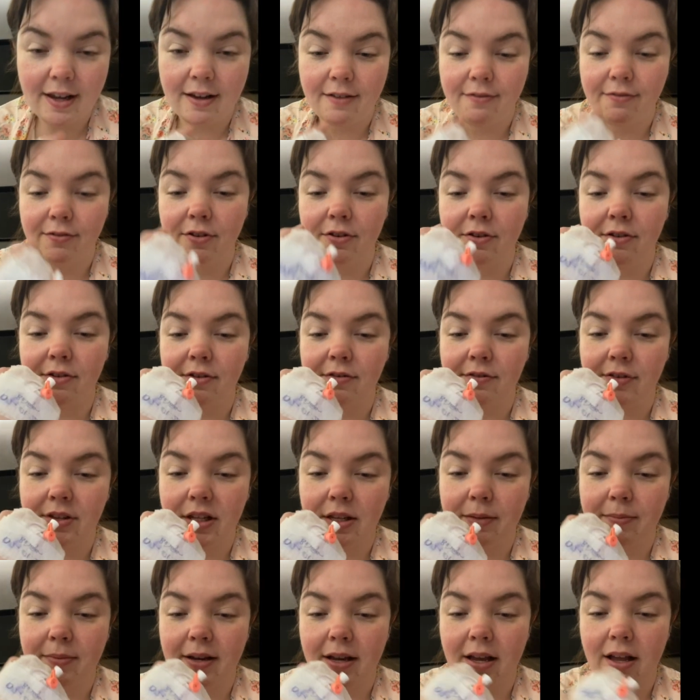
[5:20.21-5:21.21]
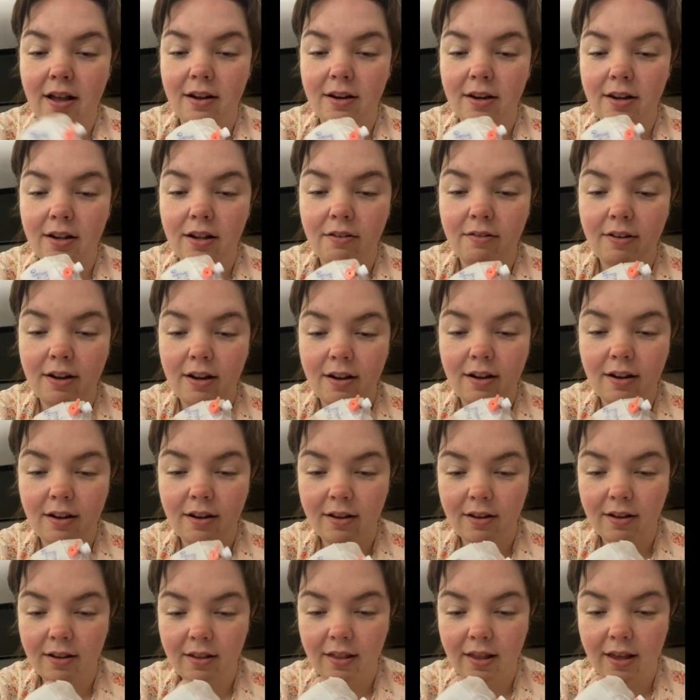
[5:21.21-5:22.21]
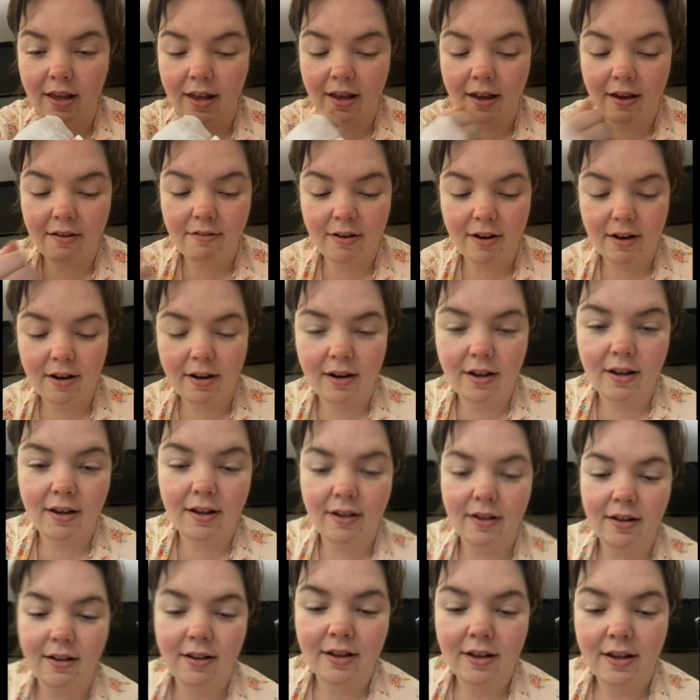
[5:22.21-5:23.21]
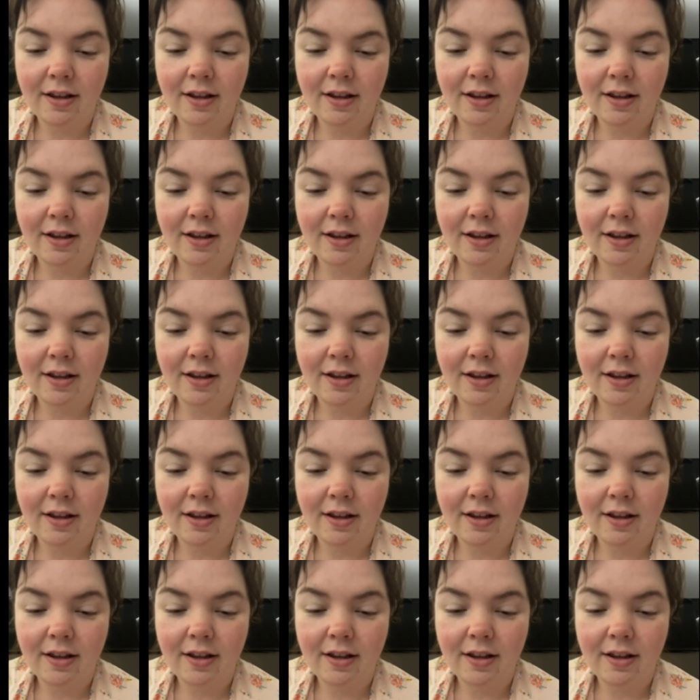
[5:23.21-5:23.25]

I've got obviously my cannula in there and a